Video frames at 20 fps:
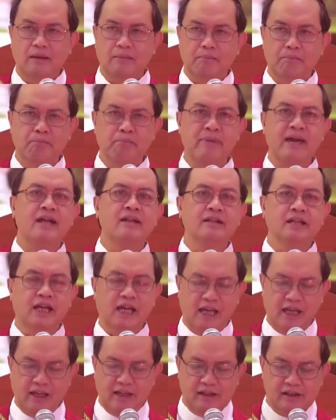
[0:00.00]

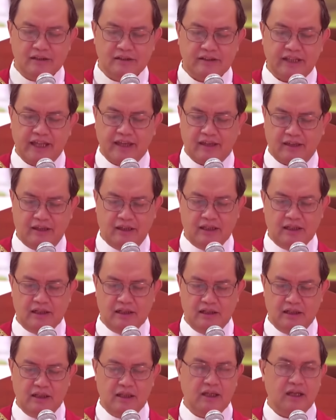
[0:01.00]
Mene, Tekel,
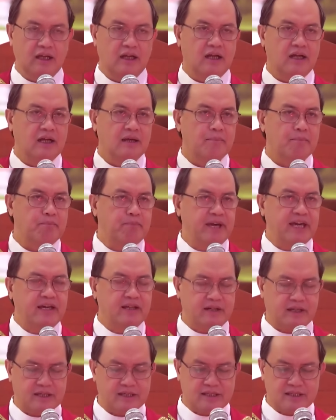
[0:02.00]

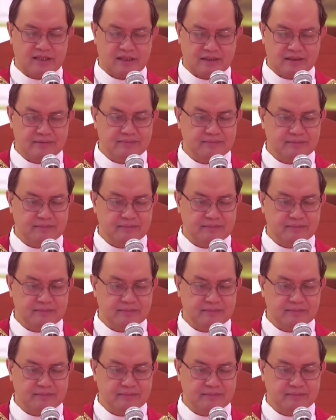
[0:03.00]
Peres.